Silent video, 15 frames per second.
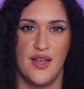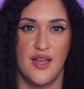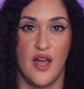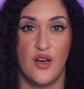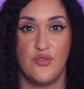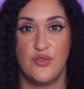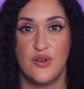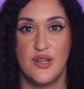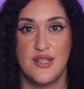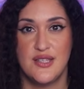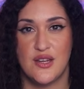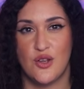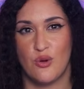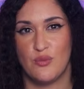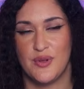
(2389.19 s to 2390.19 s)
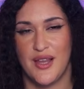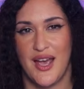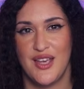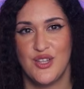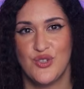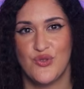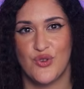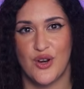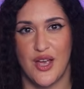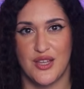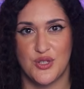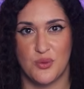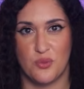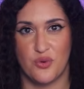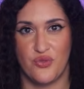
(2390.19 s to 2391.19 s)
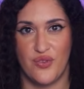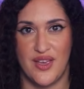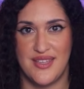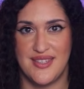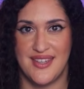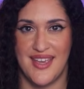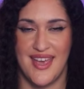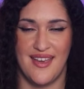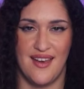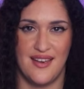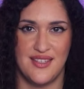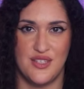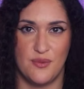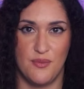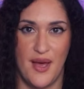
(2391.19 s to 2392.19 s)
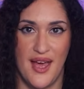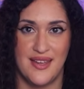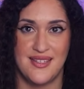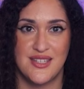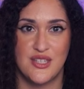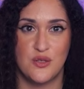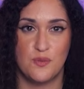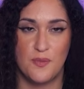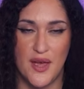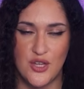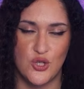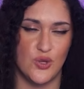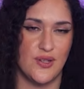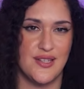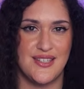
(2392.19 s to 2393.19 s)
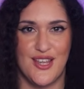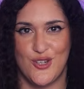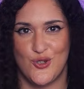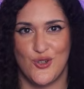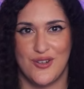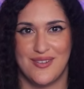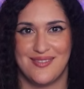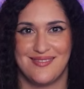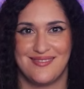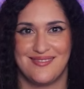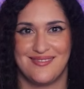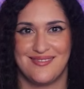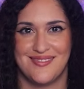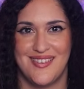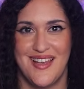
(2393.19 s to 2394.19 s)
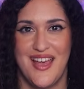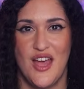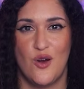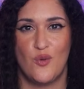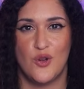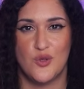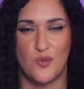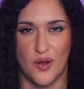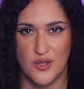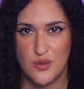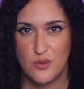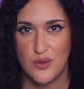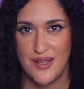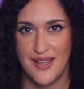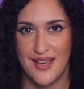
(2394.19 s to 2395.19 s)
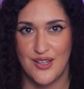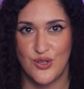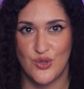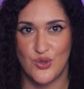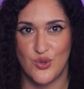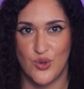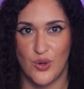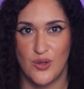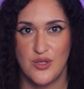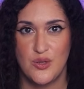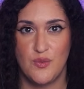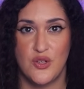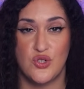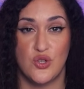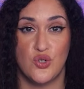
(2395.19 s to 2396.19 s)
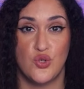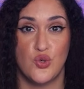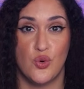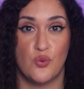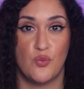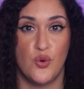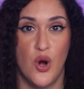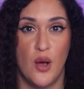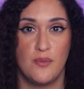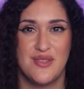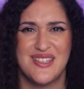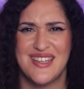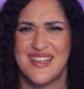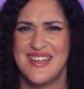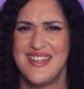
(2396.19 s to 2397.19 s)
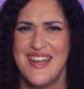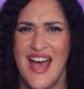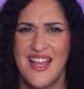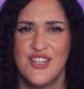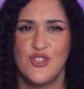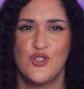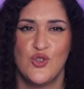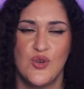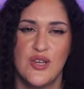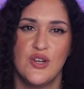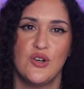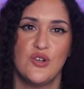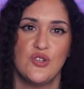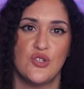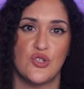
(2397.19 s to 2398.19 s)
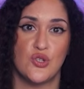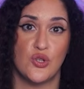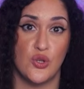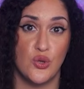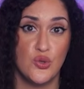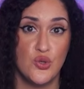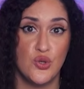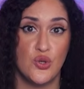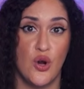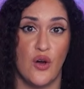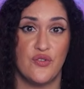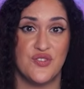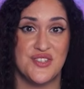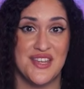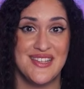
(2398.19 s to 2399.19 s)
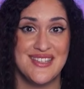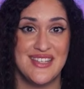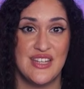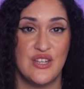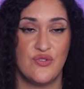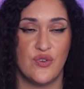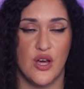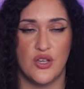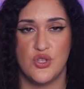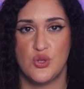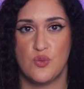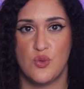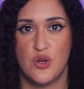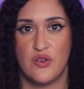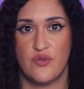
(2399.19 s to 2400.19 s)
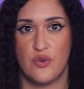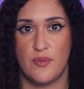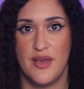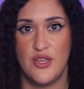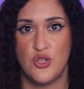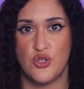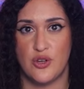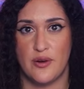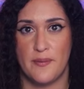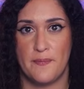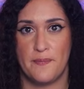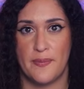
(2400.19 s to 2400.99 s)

Governance and compliance for customer-facing AI demands special attention. Responsible AI controls must ensure prompts cannot trigger disclosure of sensitive customer information.